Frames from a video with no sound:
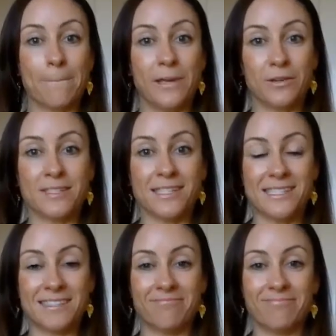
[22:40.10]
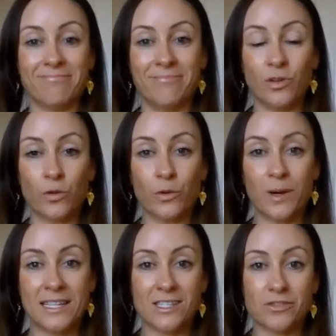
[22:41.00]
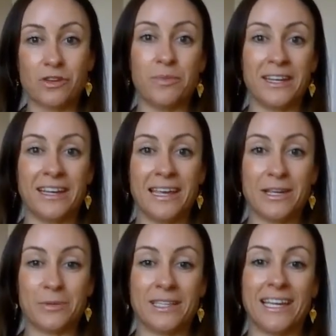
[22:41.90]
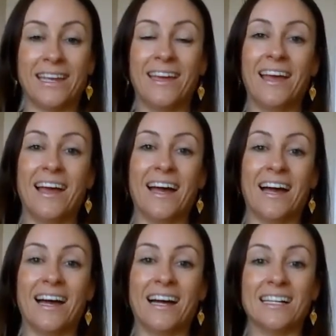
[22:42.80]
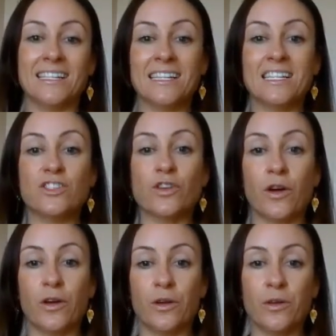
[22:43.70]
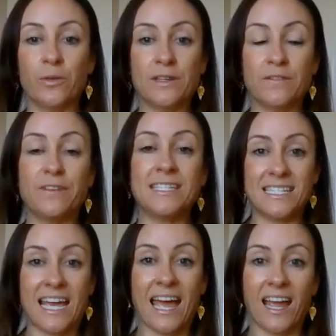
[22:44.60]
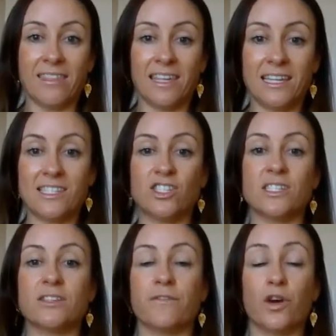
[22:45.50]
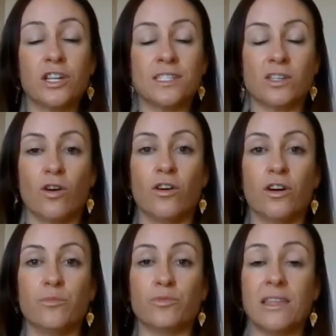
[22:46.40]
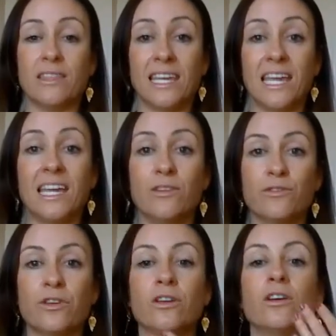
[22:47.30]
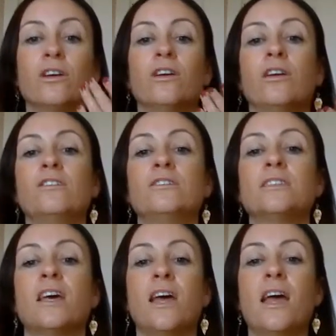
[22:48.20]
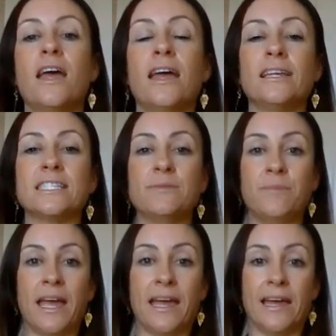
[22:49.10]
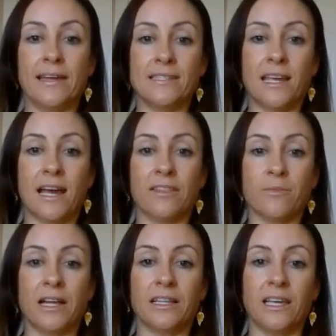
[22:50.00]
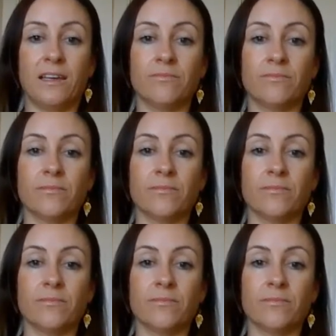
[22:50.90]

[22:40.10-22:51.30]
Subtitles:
because it's not always distributed equally. So for today, I think it's just focus on breathing in through your nose, expanding out the belly.